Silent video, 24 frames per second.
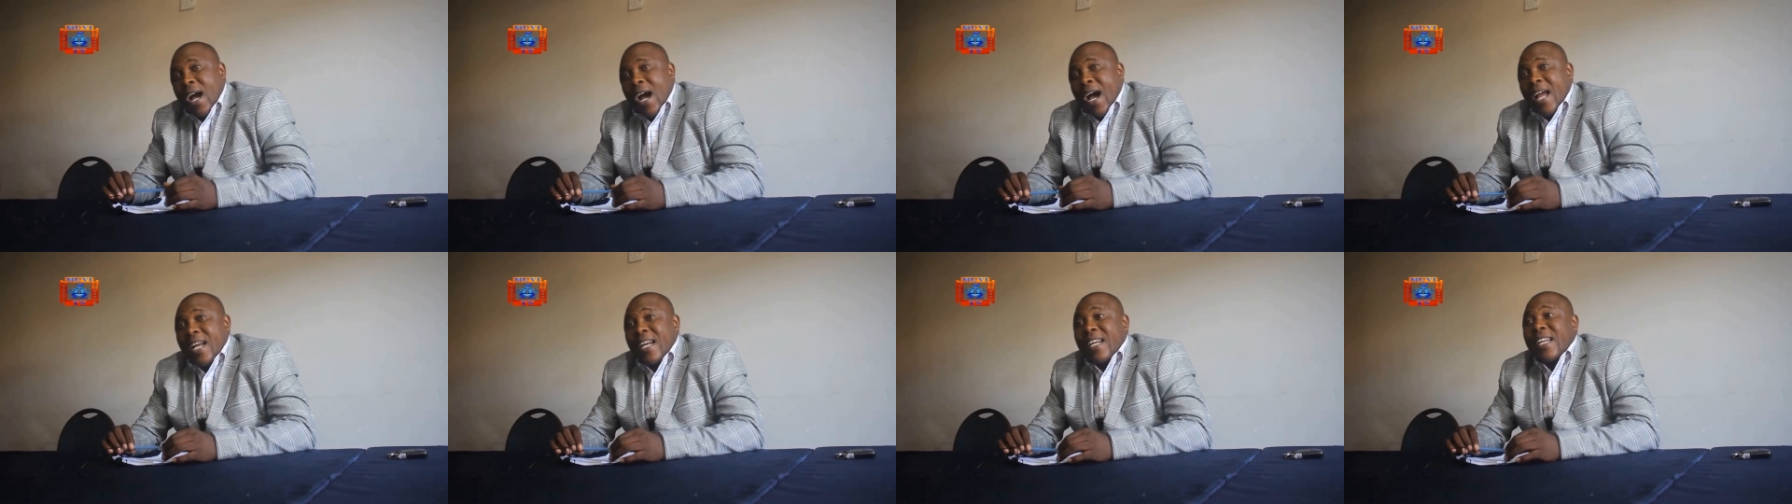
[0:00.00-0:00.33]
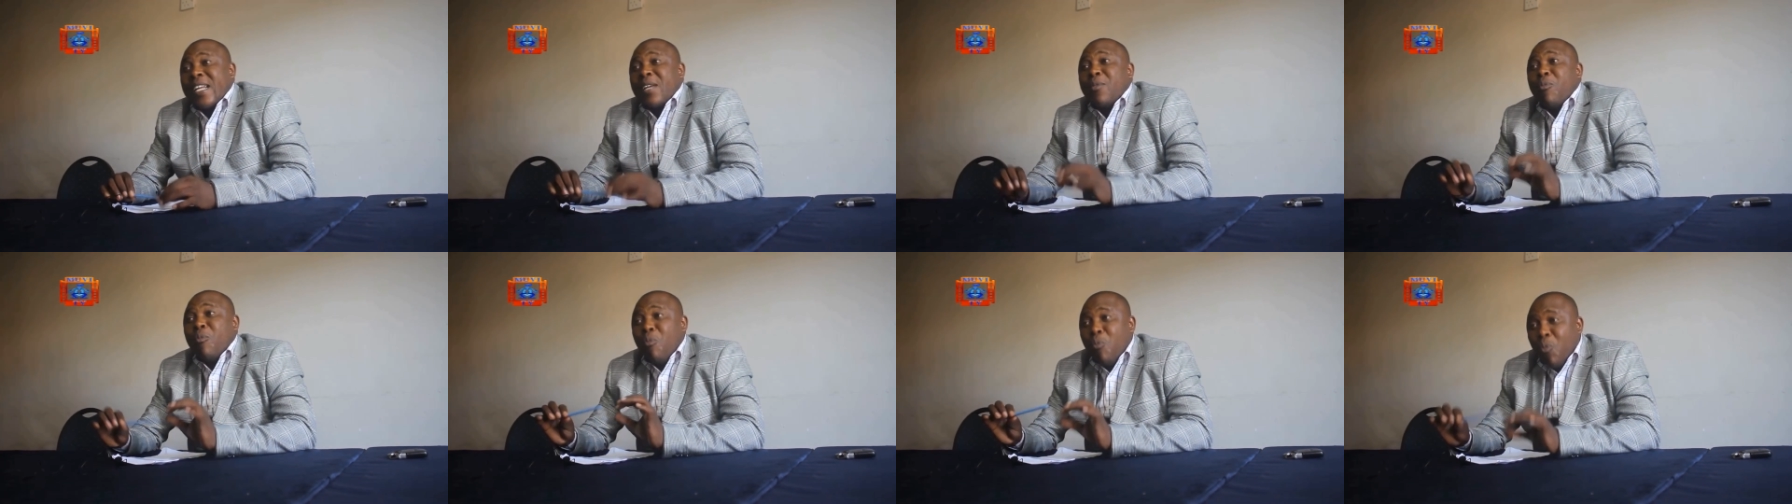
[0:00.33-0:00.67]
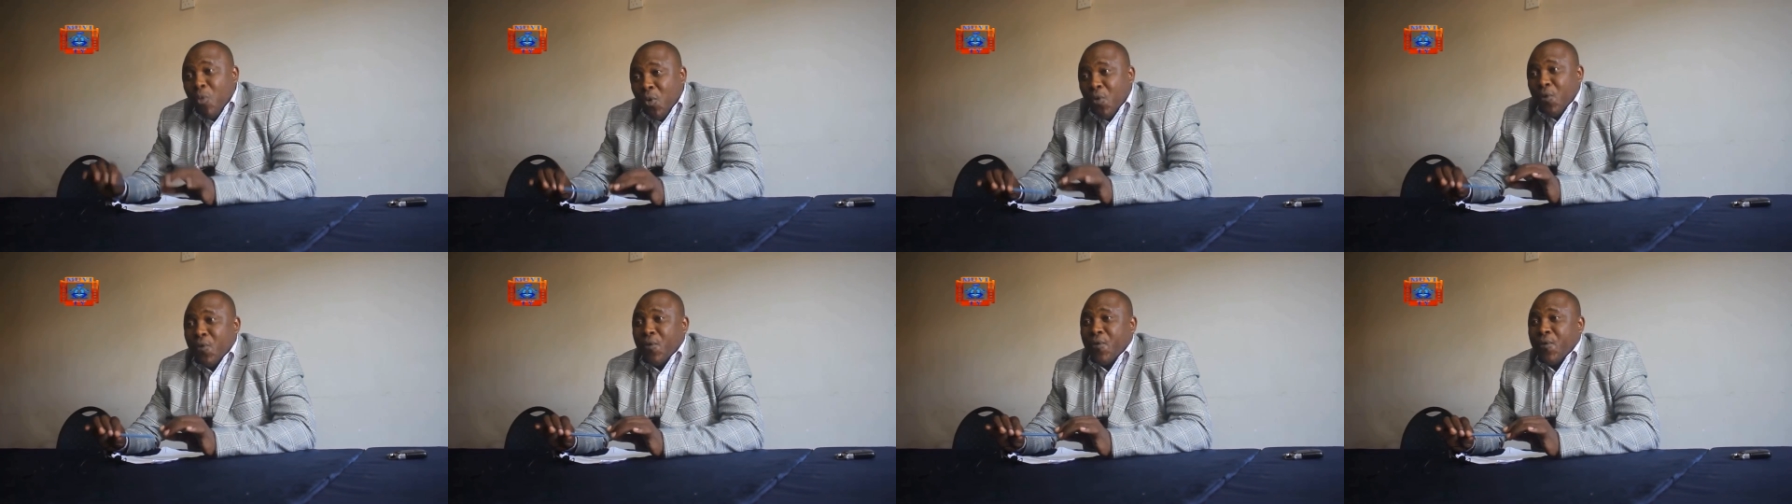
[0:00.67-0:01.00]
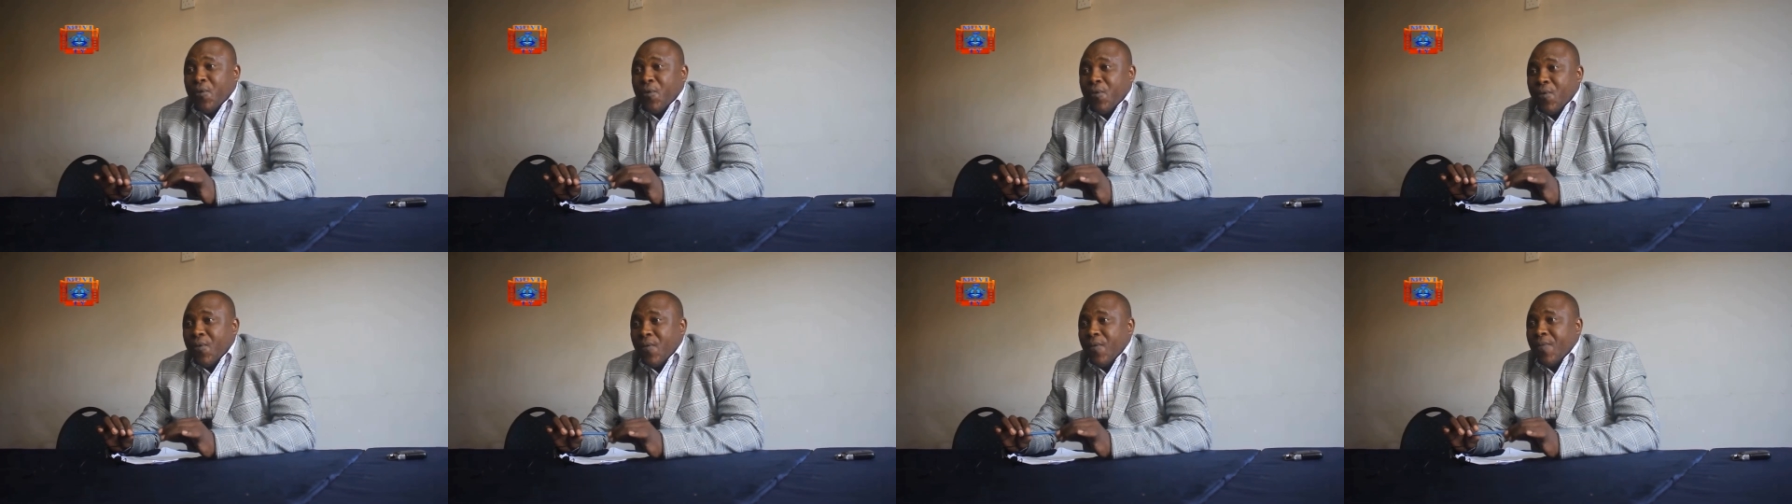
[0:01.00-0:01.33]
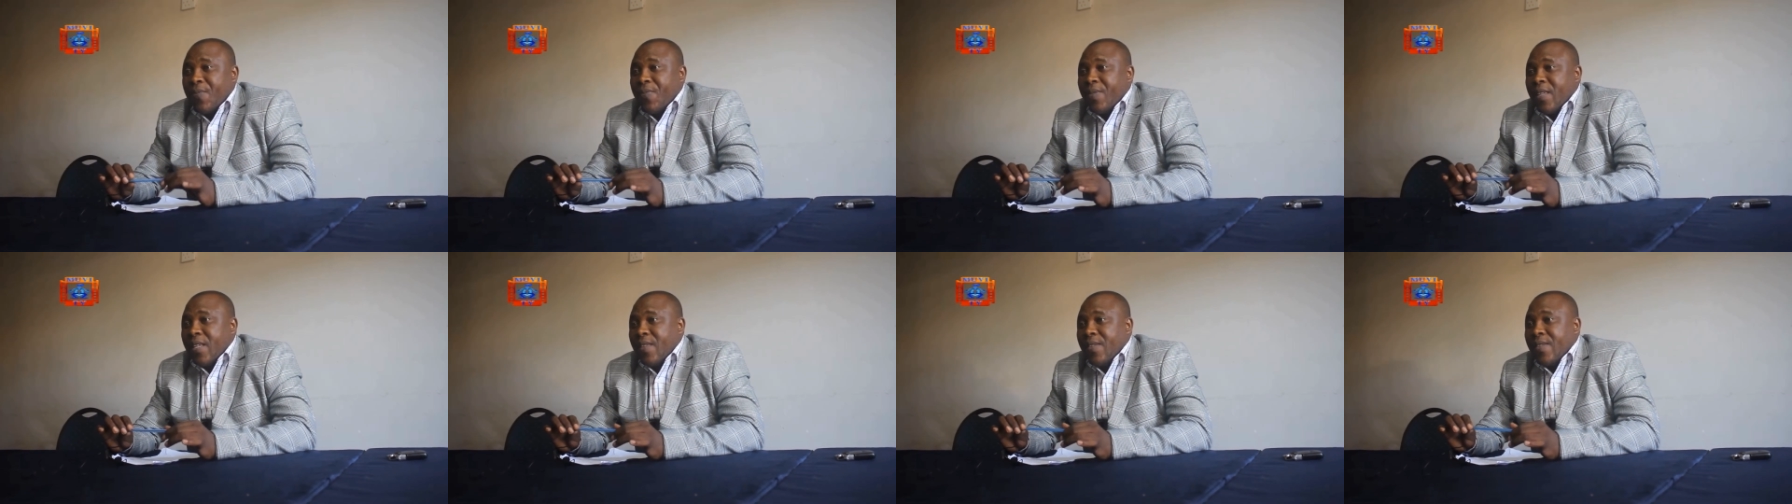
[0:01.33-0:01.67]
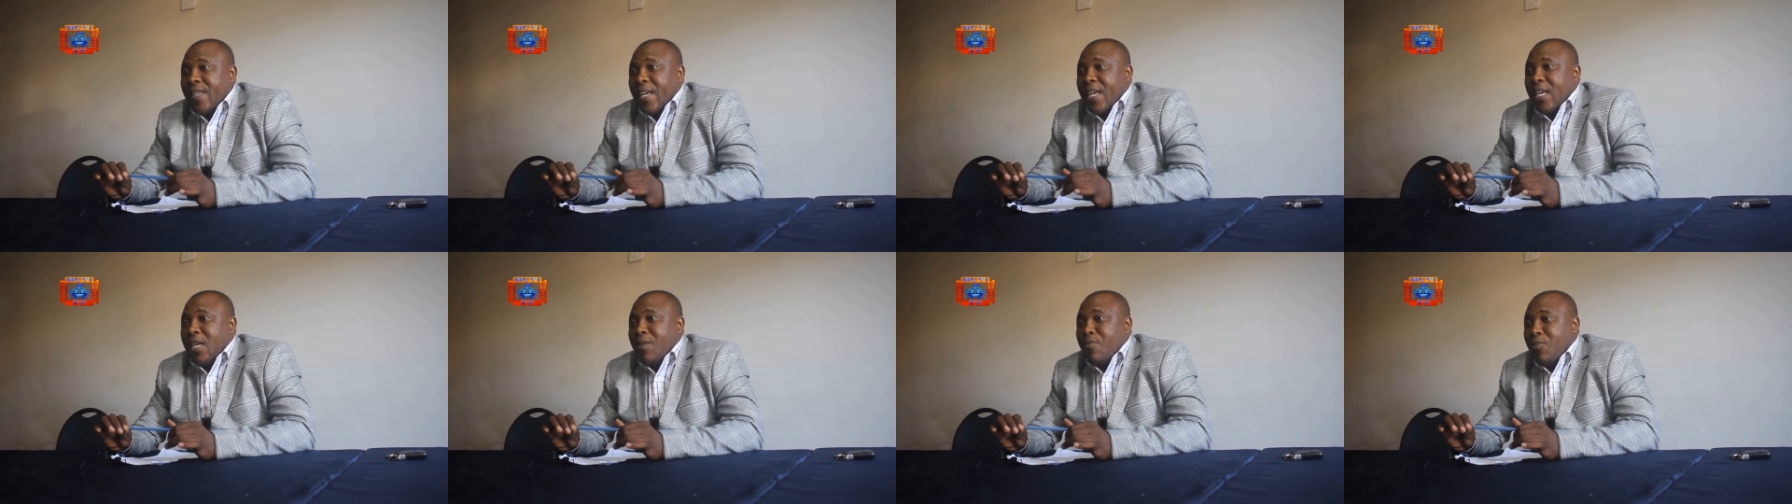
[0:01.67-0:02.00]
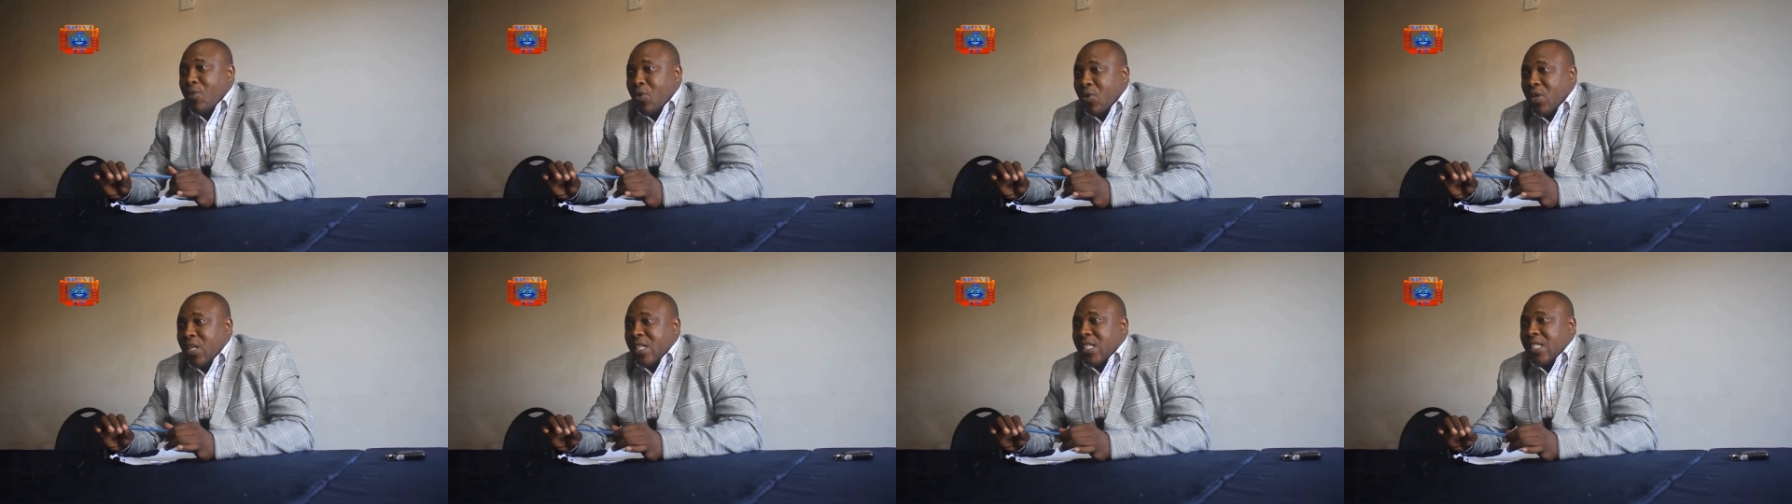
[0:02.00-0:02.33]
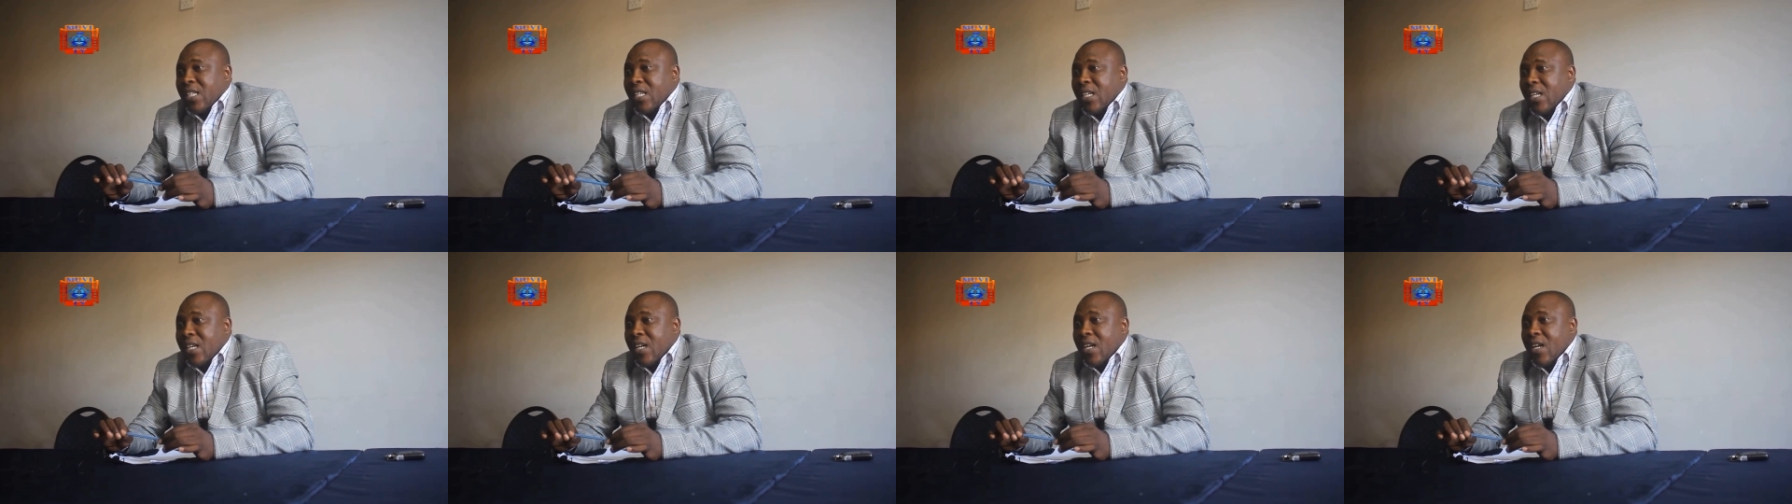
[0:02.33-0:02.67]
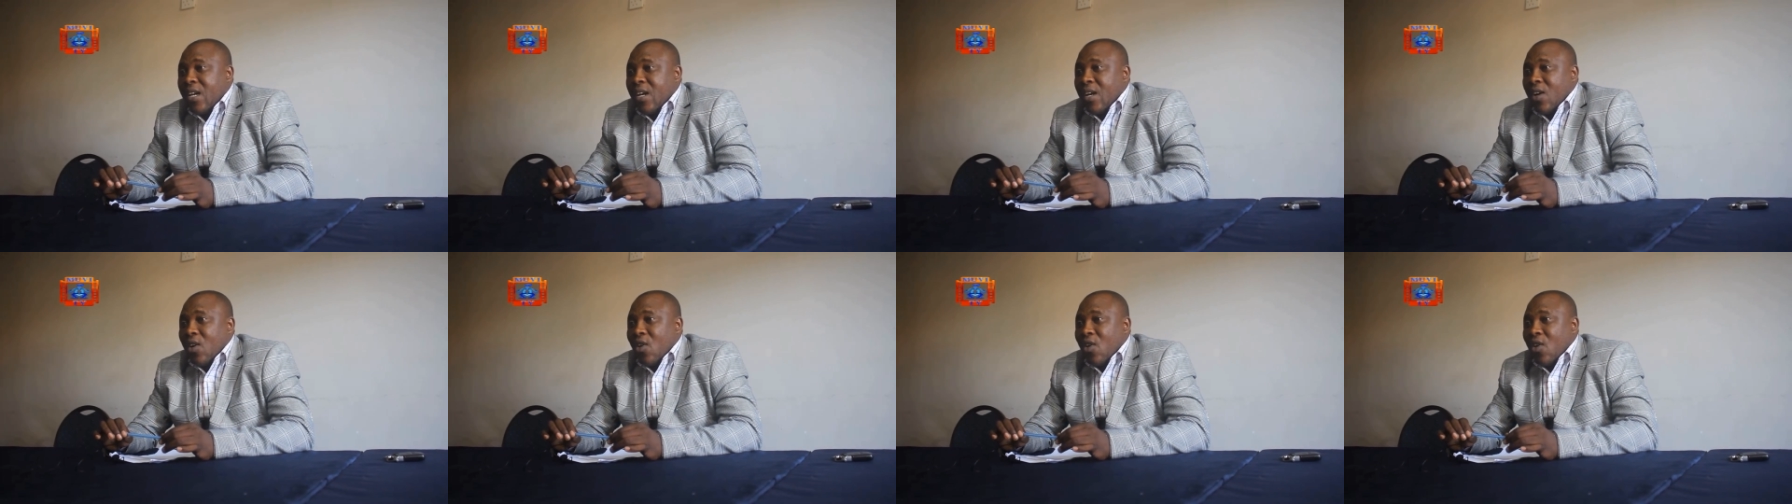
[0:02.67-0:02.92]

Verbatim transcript: and remove the immunity